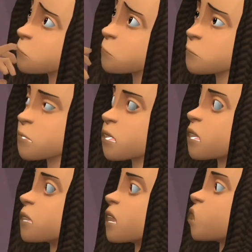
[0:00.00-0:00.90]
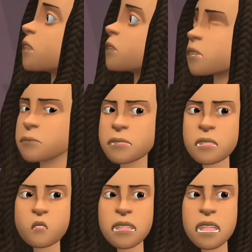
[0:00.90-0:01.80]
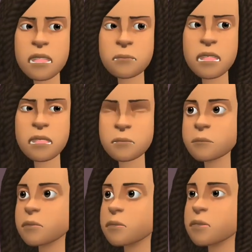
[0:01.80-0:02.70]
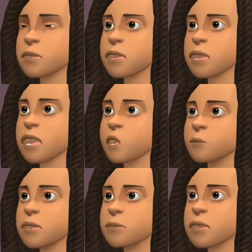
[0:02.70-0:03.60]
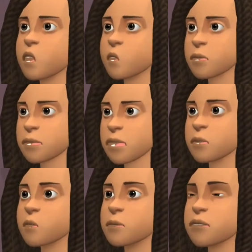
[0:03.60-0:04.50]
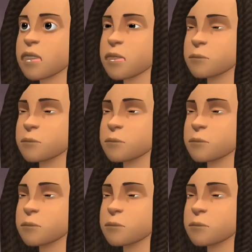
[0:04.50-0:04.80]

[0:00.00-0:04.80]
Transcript: I done caught the damn COVID, GB, and I need to pass it on so I don't have it.